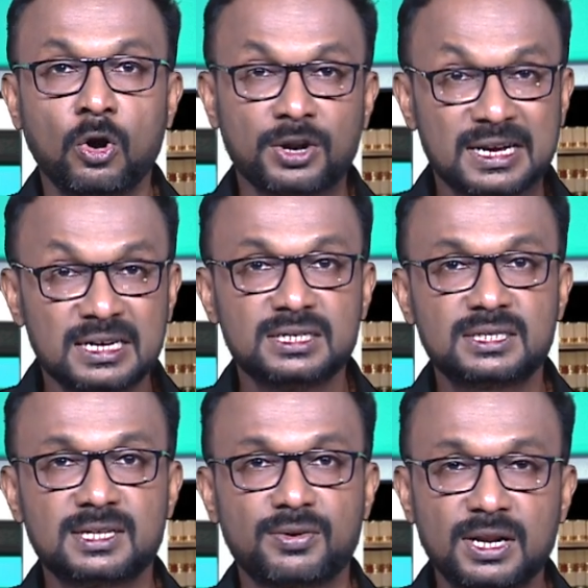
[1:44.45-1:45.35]
or
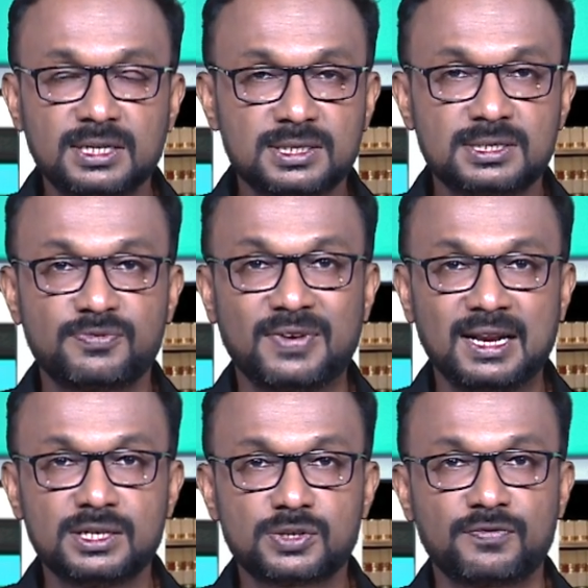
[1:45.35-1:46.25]
hurt the religious
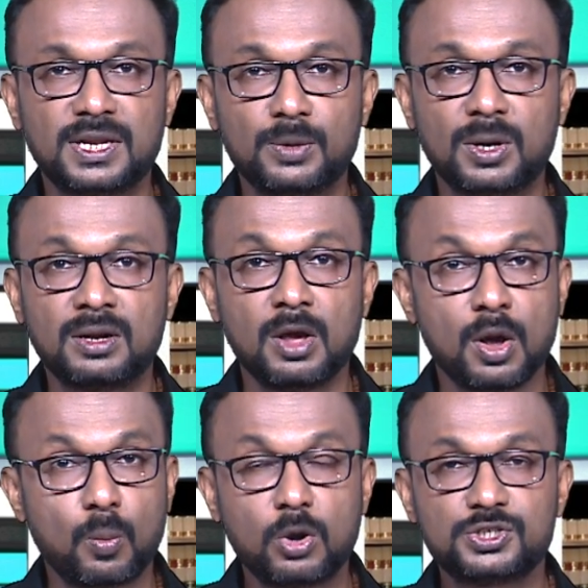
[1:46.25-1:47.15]
feelings of anyone
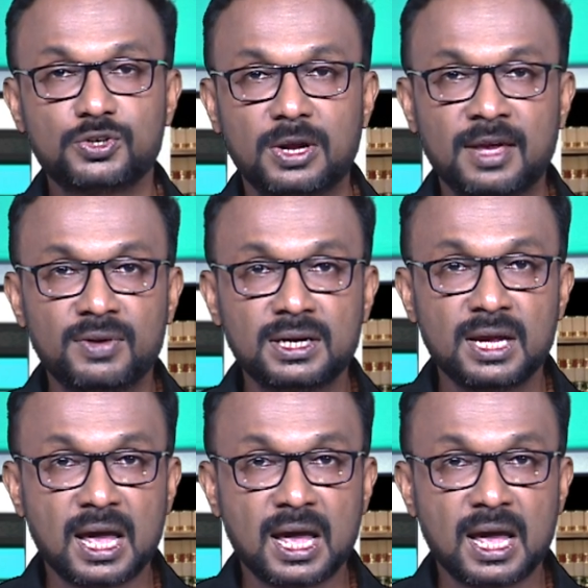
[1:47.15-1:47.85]
whatsoever,